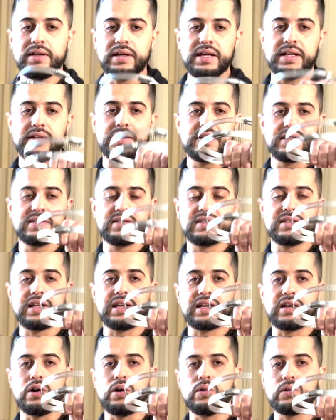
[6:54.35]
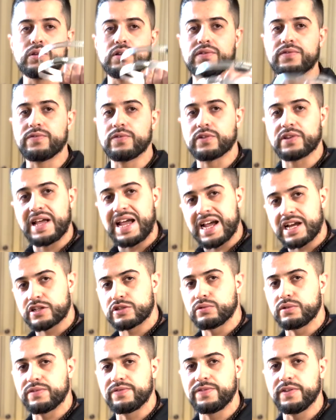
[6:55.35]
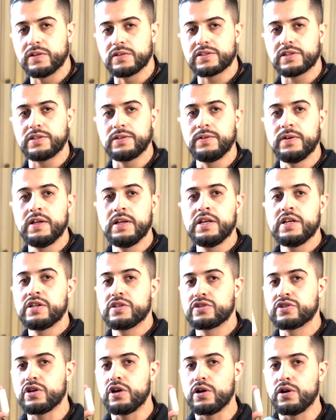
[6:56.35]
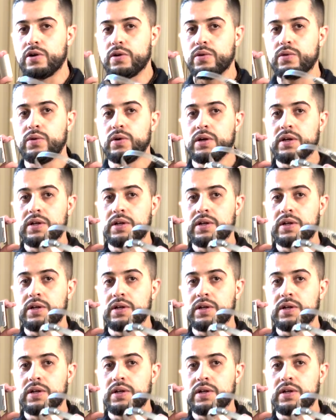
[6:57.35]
and this is like a holder for the actual filter. So